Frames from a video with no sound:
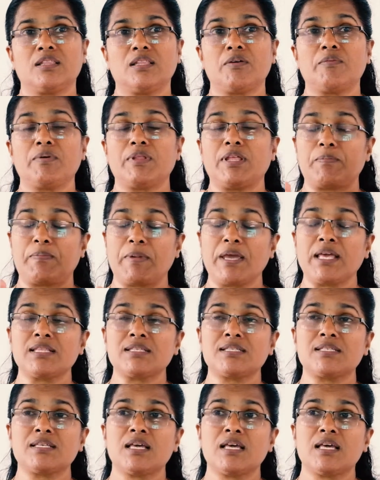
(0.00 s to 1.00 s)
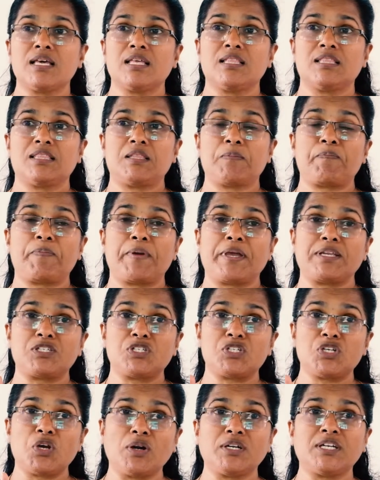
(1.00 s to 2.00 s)
That means the
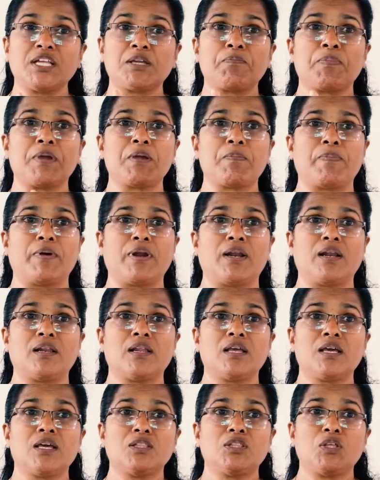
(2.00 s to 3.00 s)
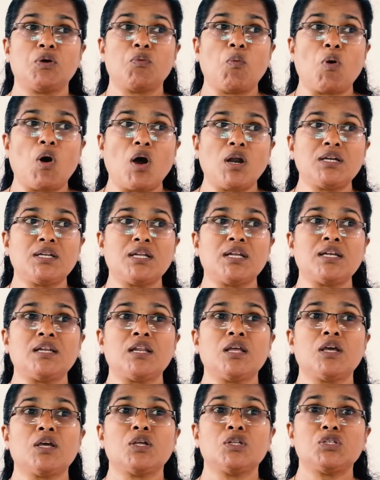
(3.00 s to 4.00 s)
patriotic people, they wanted
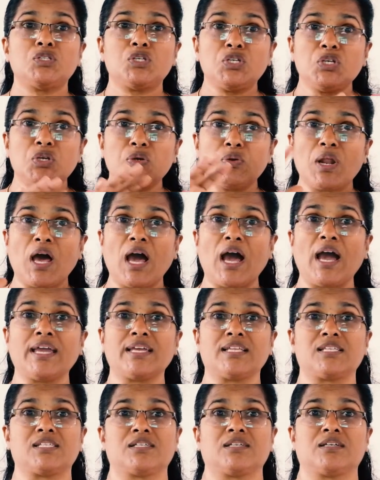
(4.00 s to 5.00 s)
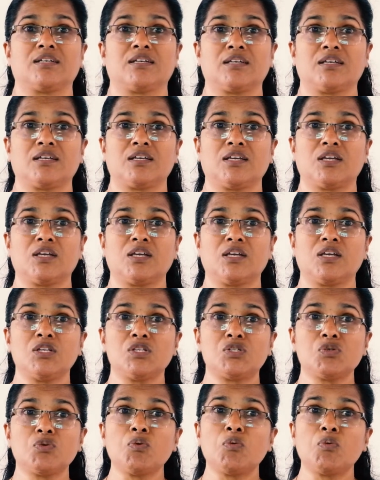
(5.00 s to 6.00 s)
to unite into